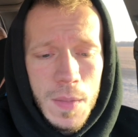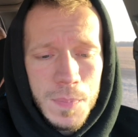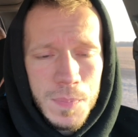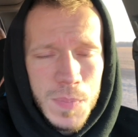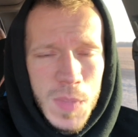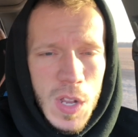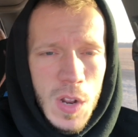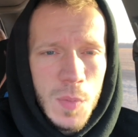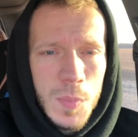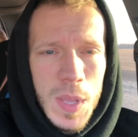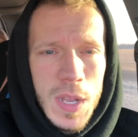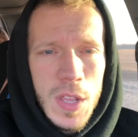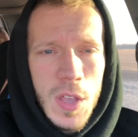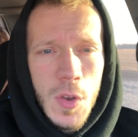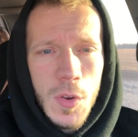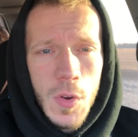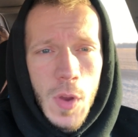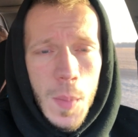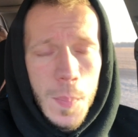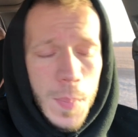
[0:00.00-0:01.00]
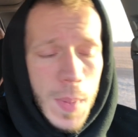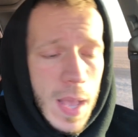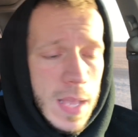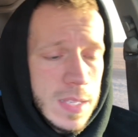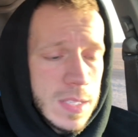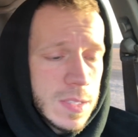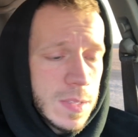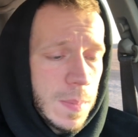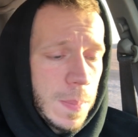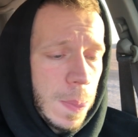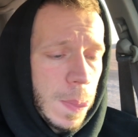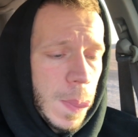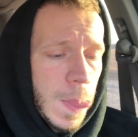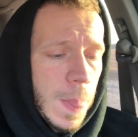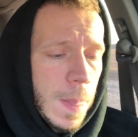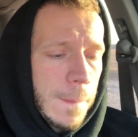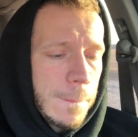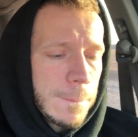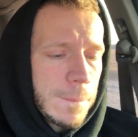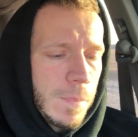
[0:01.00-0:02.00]
you know, mediocre at best.
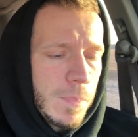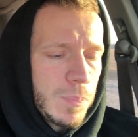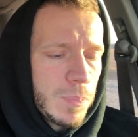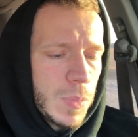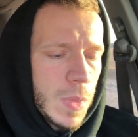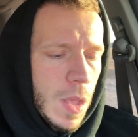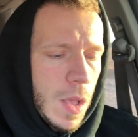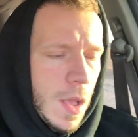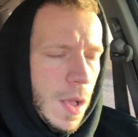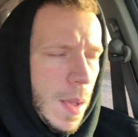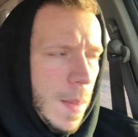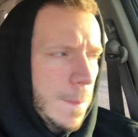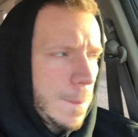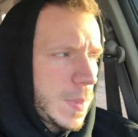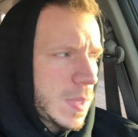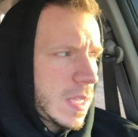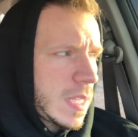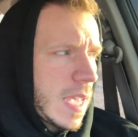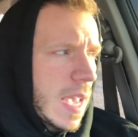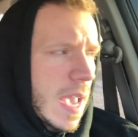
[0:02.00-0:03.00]
But the